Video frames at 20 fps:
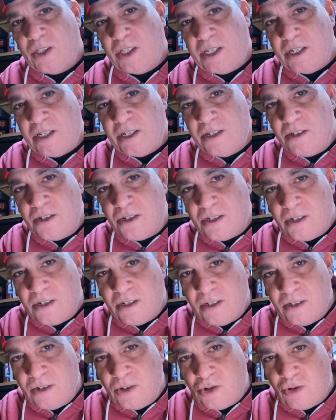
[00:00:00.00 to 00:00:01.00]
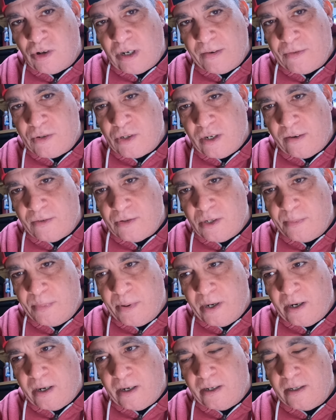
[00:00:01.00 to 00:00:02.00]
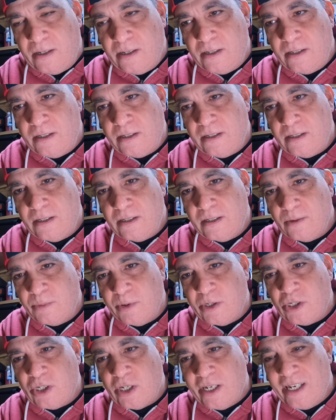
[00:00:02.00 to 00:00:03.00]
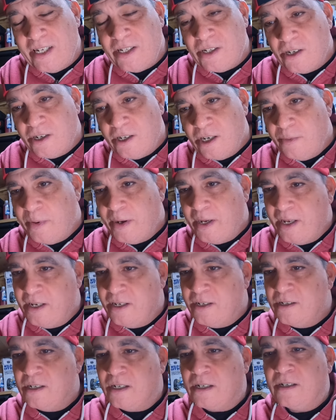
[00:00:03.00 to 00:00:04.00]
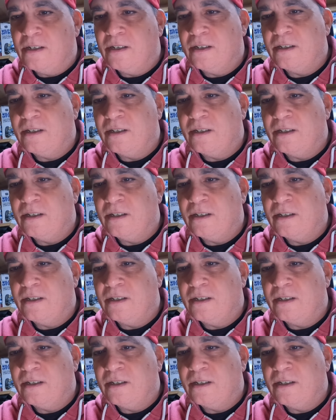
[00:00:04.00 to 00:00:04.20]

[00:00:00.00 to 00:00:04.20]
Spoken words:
these drive shafts apart, which isn't going to be easy.